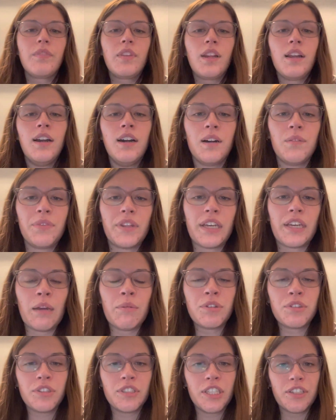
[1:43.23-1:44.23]
the
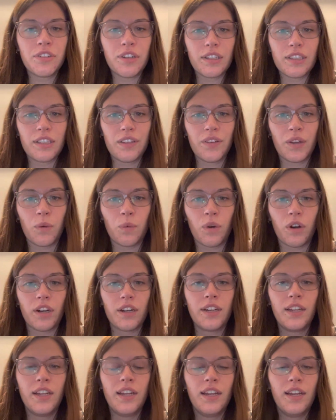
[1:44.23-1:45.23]
chemistry teacher at Living
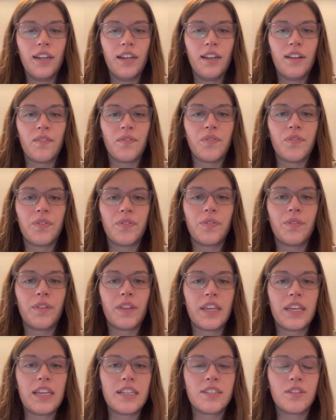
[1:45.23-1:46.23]
Word,
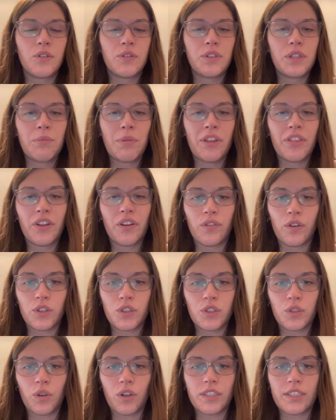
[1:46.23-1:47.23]
he has only been there for a
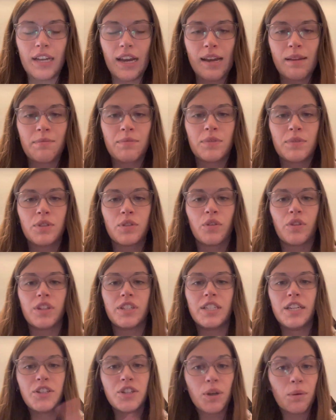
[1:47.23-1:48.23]
short time. So the
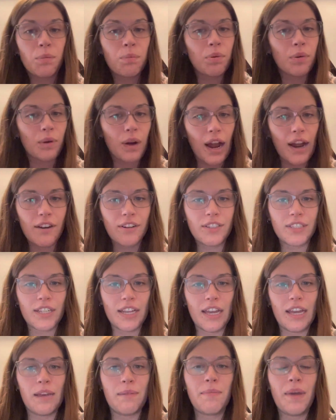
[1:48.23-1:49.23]
teacher prior to
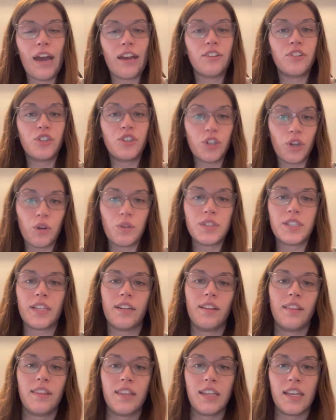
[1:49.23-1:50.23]
him had
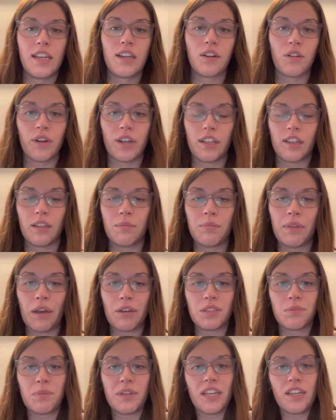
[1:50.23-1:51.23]
chosen the curriculum that
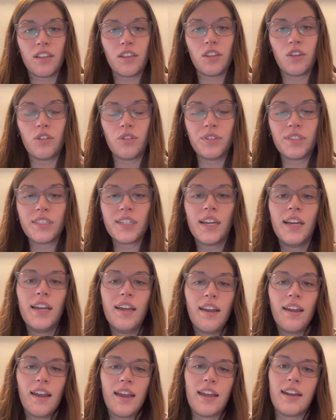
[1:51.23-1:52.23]
was being used,
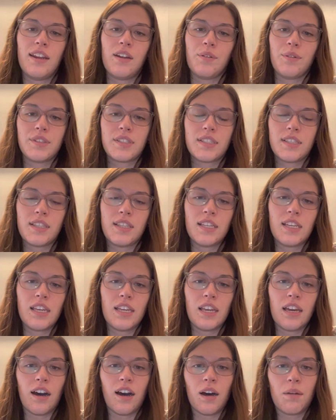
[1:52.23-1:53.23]
and it was
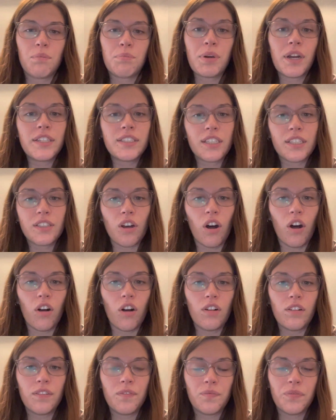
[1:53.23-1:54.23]
the Prentice
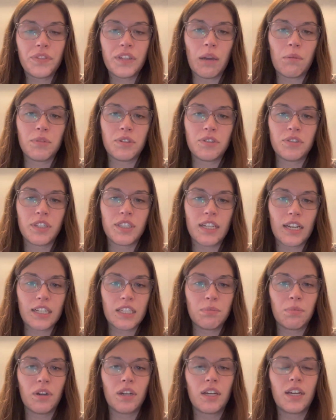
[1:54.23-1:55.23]
Hall chemistry
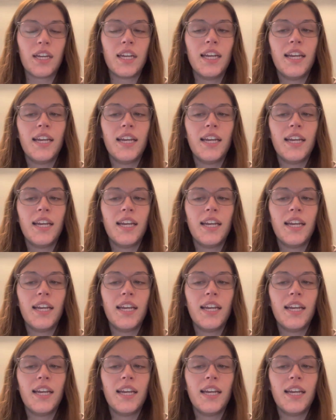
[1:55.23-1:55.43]
textbook,